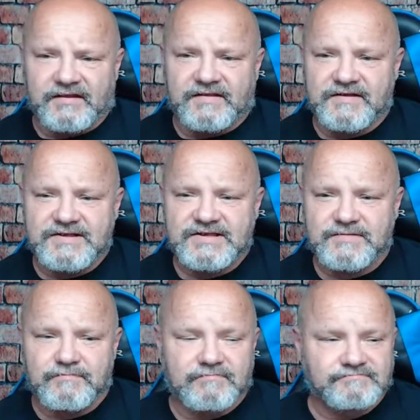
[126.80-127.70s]
to
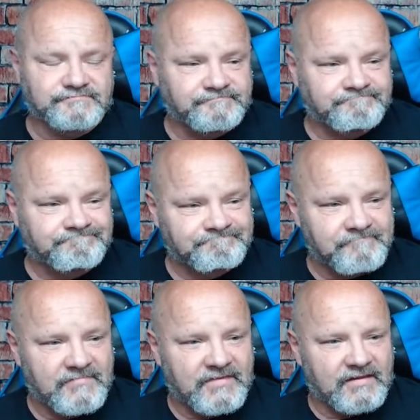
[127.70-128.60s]
some
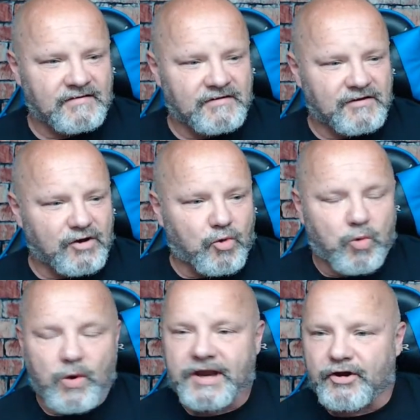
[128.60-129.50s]

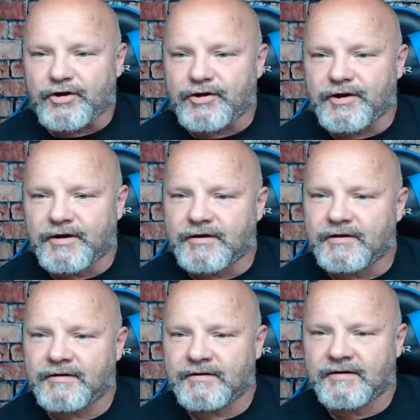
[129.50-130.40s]
quicker
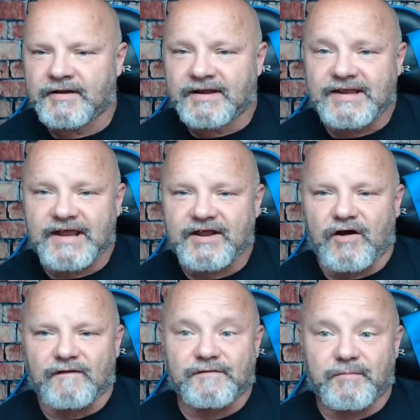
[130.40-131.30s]

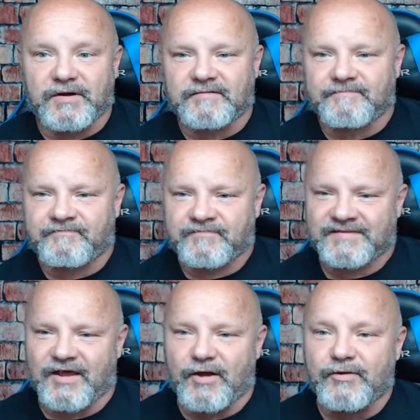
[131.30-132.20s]
takeoffs, but
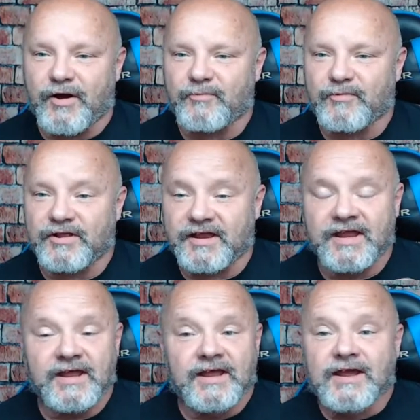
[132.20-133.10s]
no, not really.
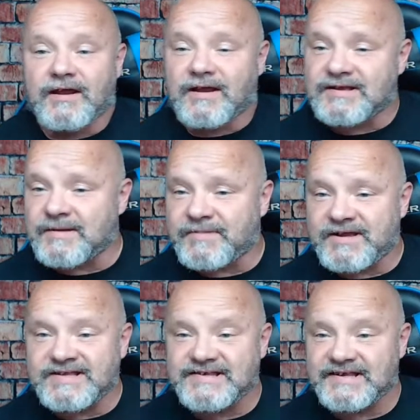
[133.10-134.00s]
Because I'm
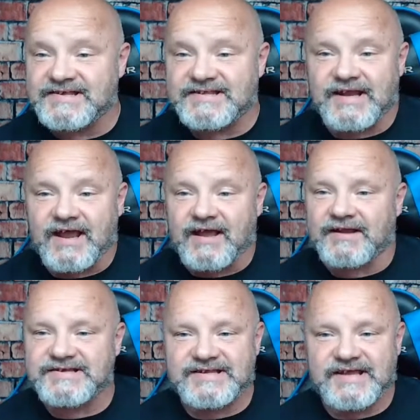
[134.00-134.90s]
consistent. I
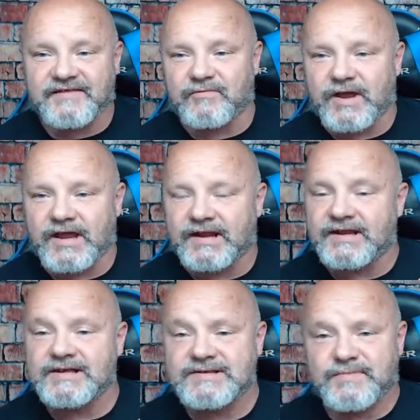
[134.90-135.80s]
got to stay the way it
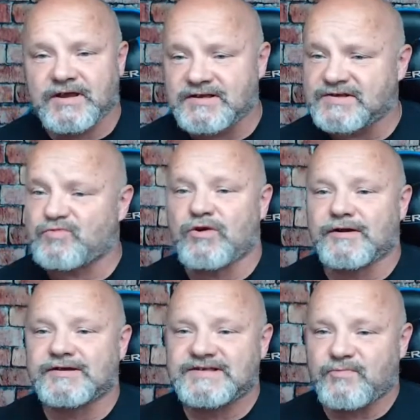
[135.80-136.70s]
is because it
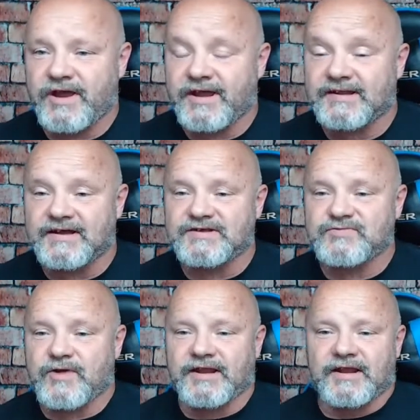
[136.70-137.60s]
works the way it
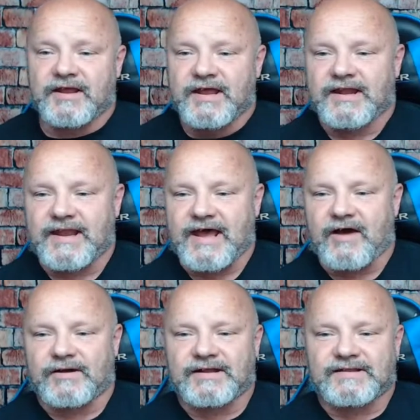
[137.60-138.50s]
does right
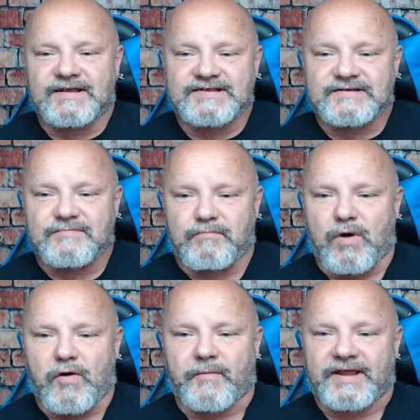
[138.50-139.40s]
now at this
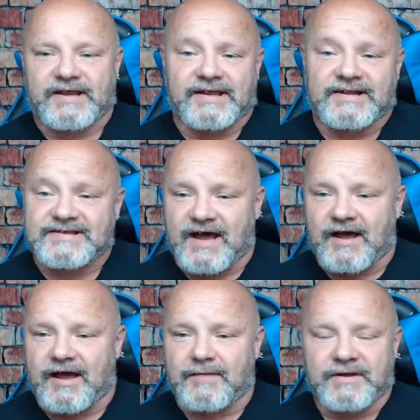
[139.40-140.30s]
moment in
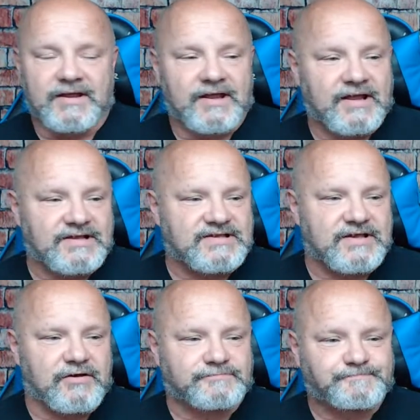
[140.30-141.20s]
time.
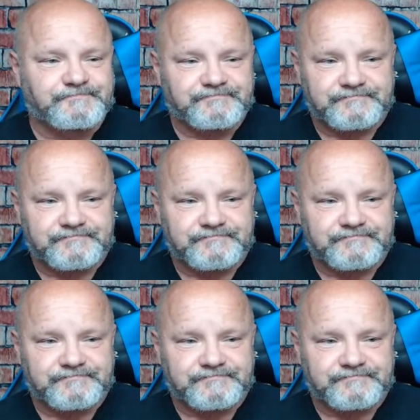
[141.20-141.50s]
So,